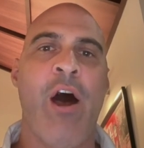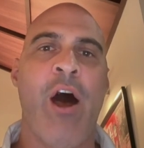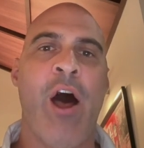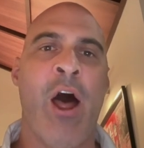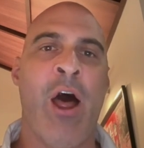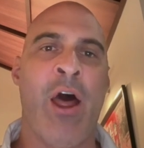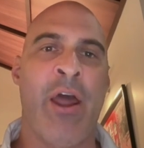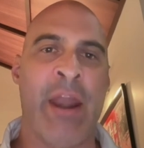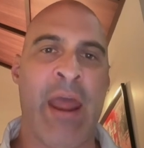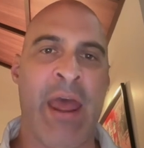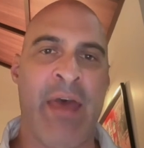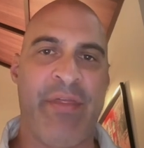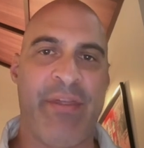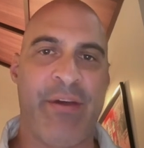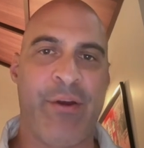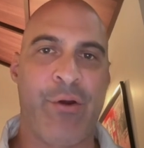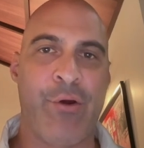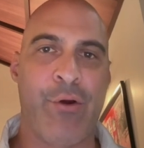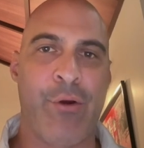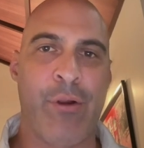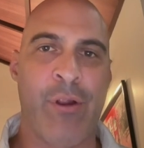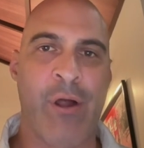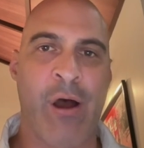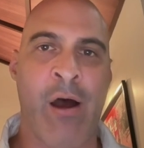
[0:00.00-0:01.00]

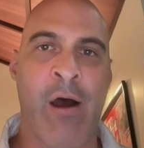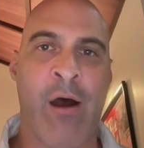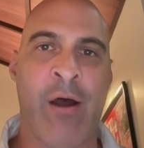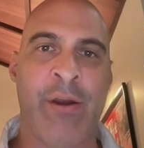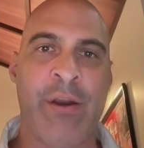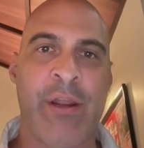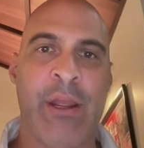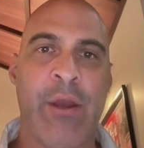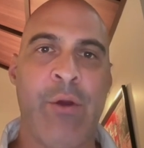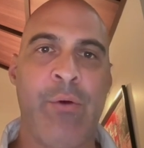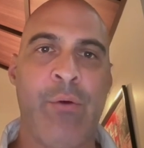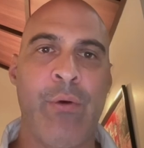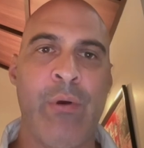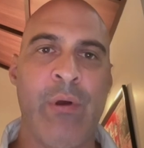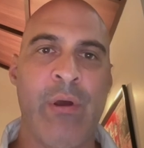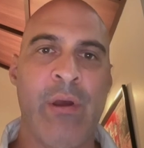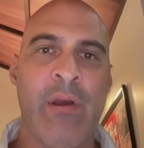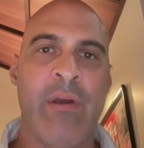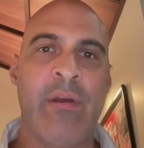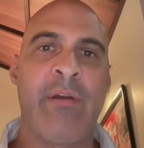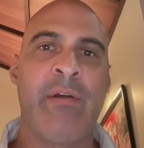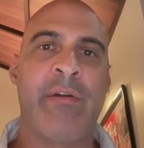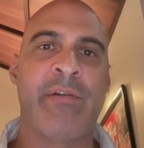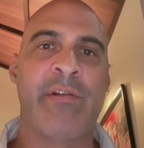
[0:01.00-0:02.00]
unethical on you,
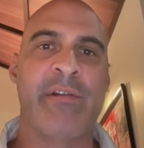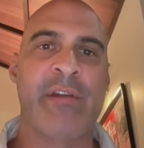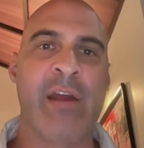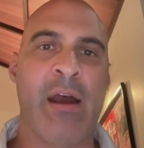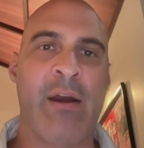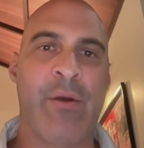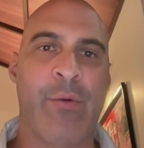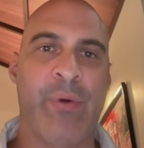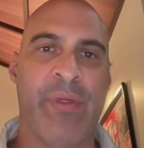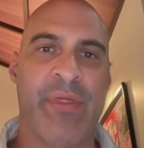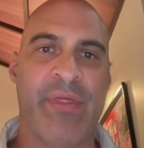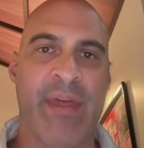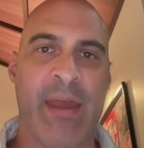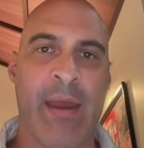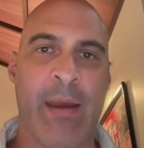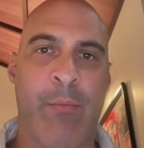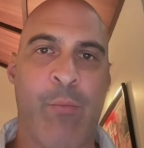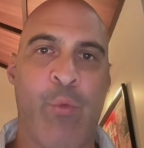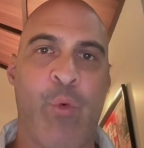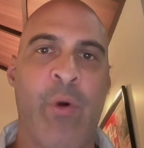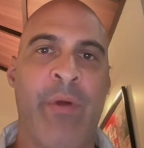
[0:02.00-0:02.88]
you're stuck with them.